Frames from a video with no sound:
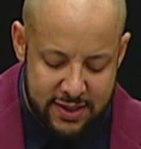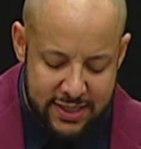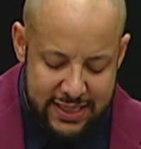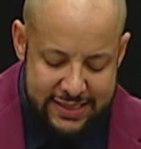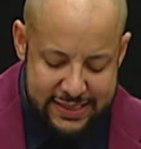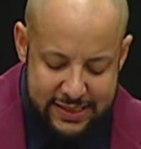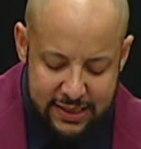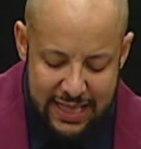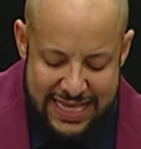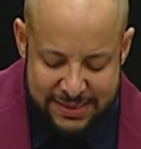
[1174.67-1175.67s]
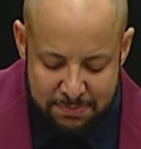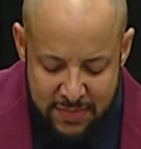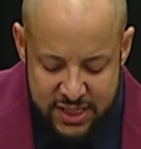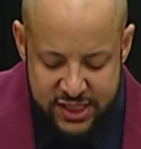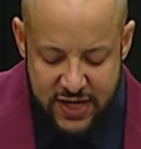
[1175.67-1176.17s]
It's still as
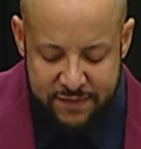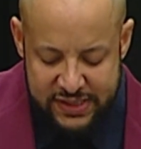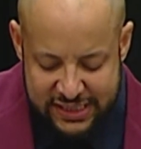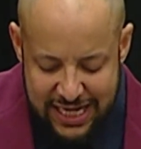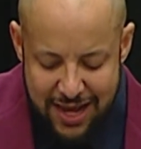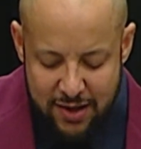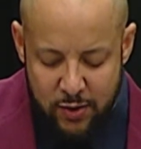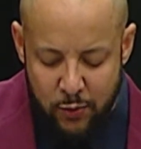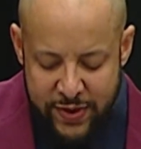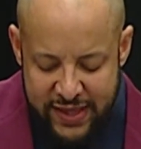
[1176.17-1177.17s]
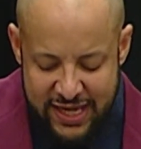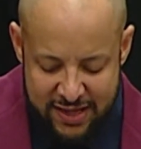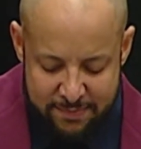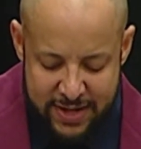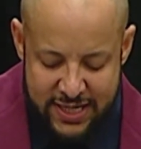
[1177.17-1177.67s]
much of a shock when the
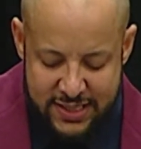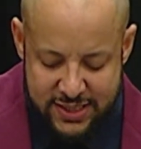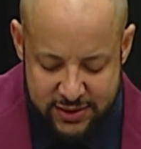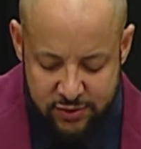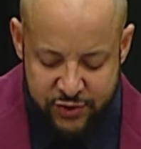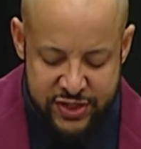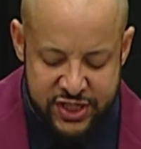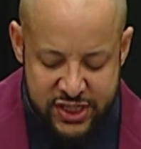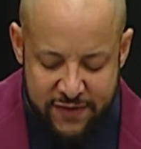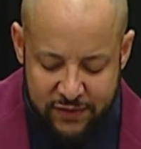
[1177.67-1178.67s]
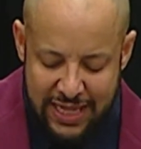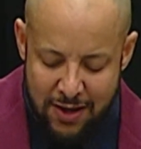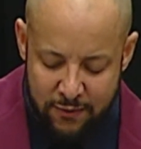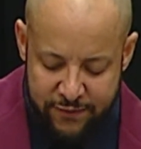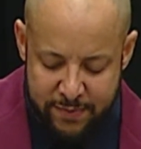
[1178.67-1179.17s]
inmate children shuffle
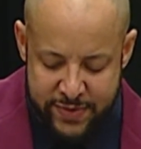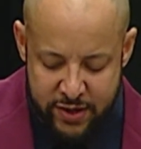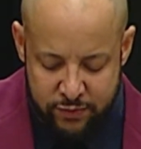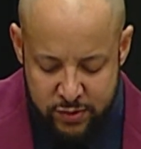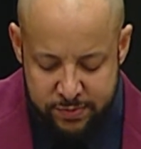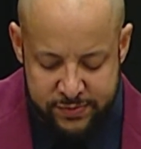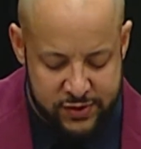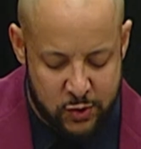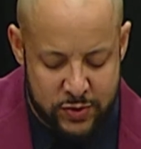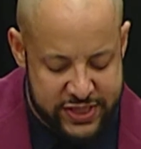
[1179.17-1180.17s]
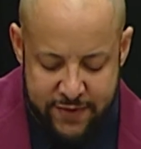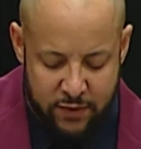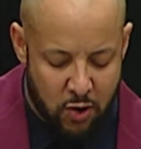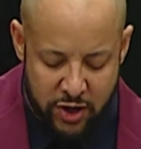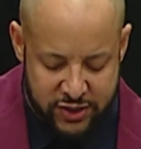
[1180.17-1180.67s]
out from their rooms to
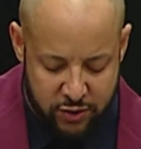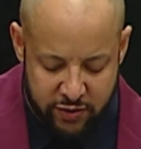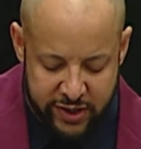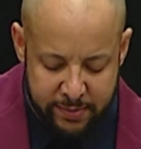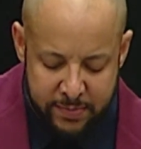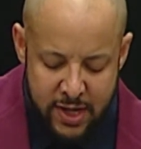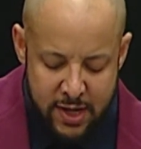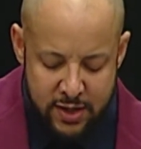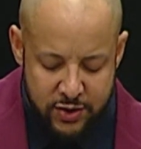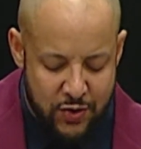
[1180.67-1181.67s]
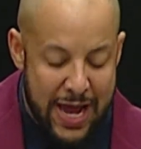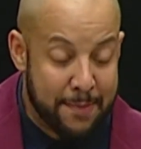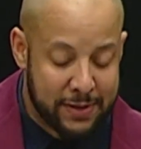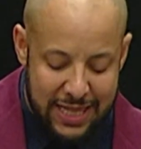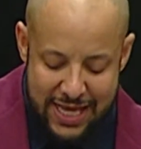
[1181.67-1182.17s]
whichever auditorium,
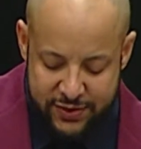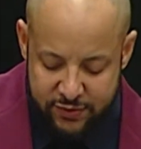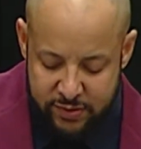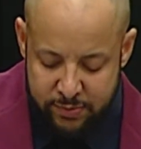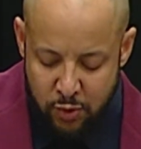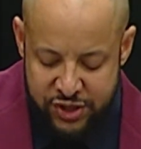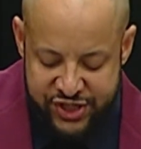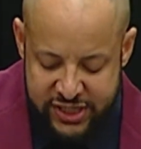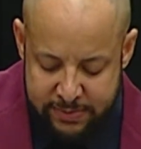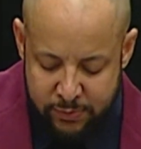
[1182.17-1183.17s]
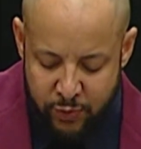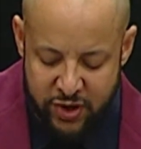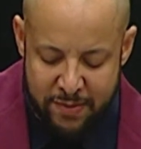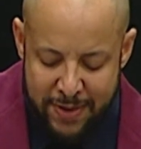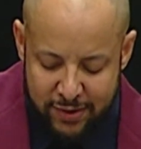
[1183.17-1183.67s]
drab classroom, or gym we
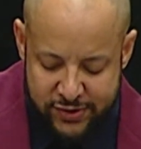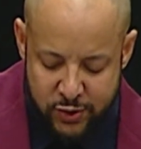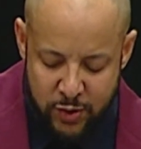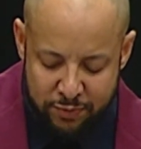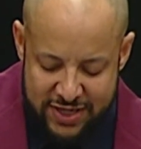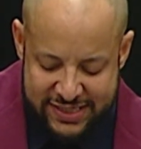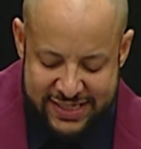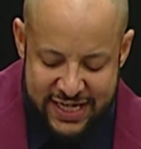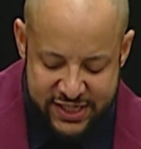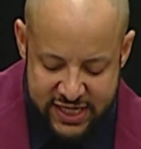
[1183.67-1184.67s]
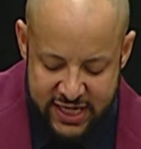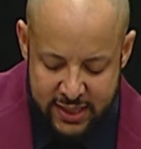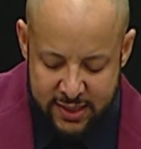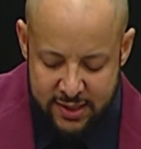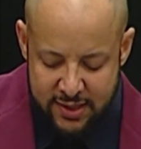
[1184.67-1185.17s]
are about to do a presentation
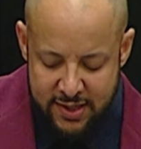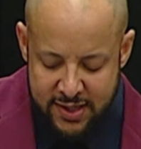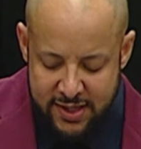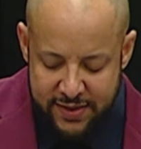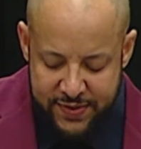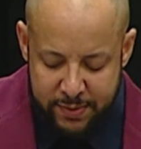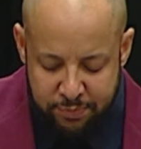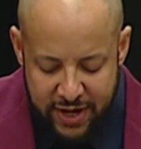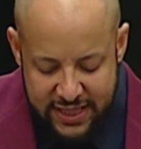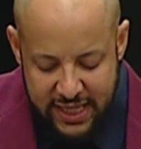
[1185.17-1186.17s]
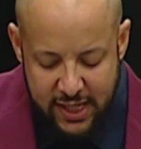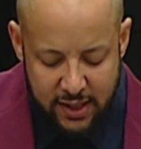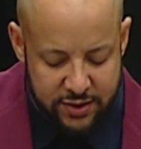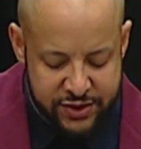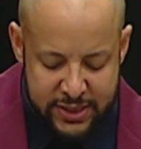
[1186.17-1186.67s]
in, their brightly
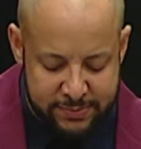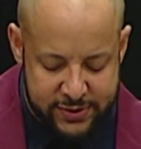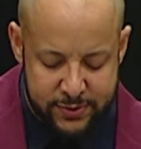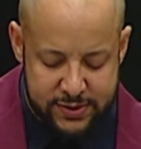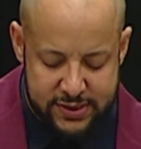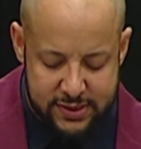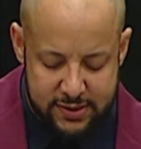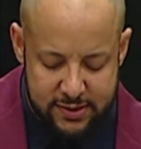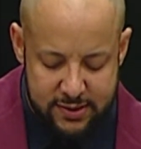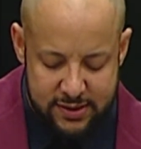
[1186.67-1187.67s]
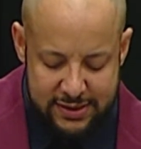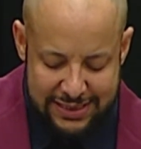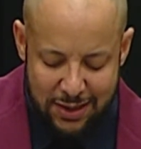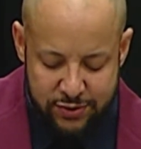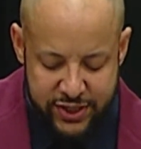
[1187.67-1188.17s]
colored jumpsuits
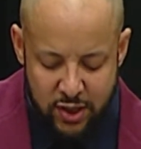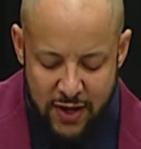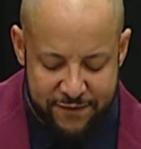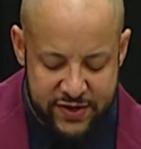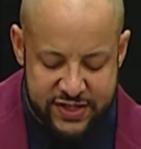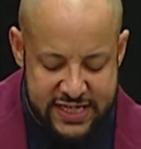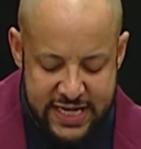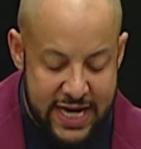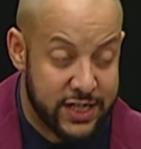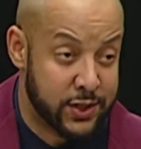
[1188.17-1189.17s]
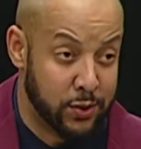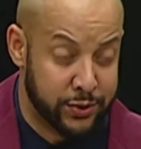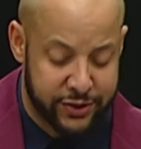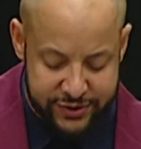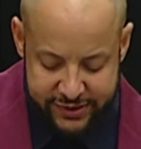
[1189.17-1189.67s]
slouching off their teenage
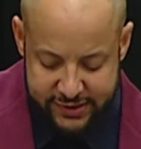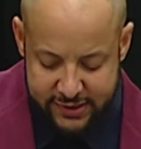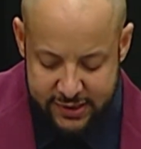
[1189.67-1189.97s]
shoulders,